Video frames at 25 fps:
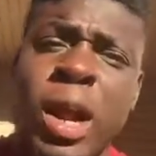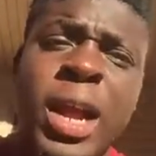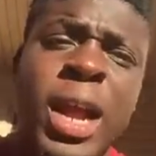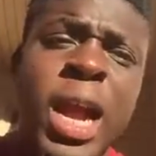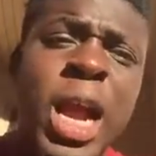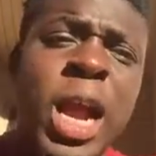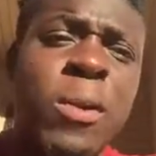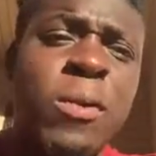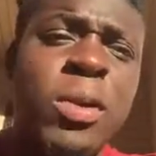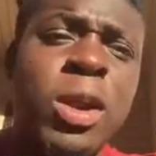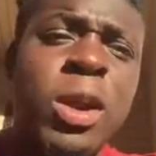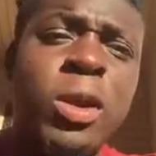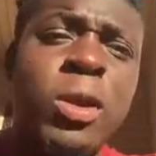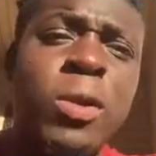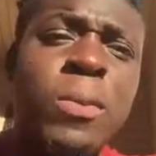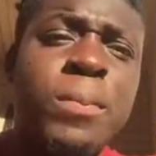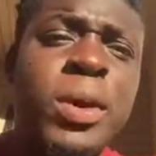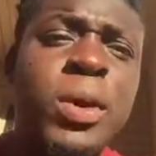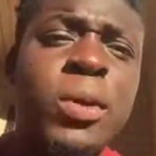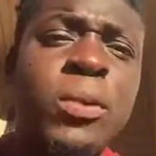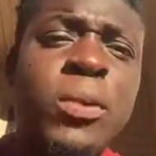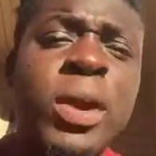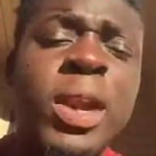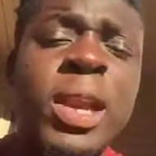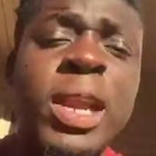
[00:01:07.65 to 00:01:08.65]
Kyrie going to
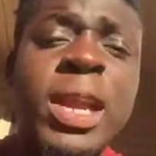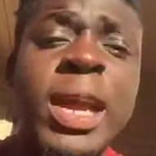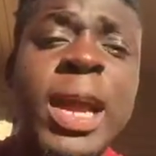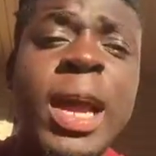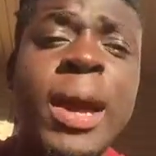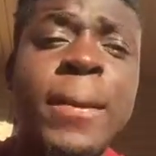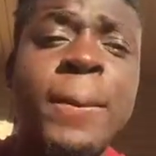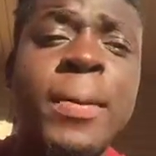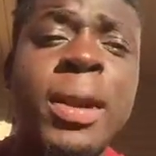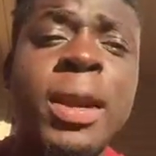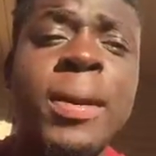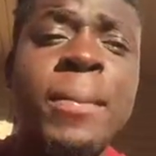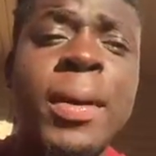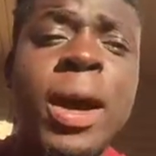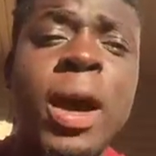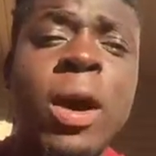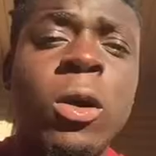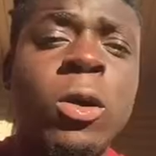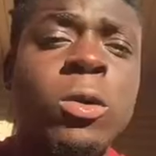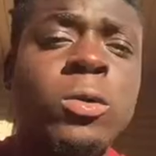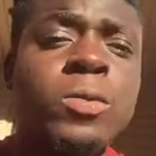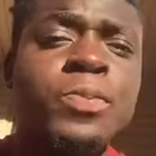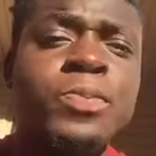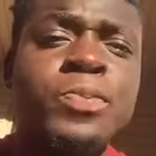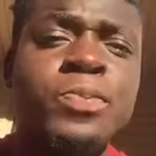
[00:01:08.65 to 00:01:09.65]
be really helping them
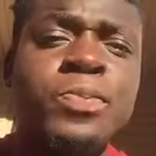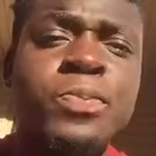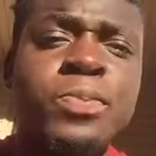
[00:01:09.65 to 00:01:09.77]
out